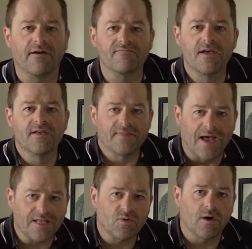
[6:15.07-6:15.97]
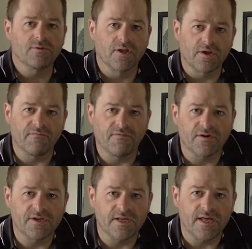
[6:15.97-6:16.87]
I've, that's what I was looking
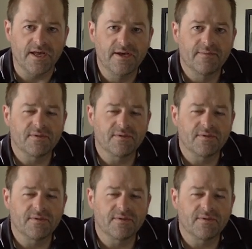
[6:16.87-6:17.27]
for today.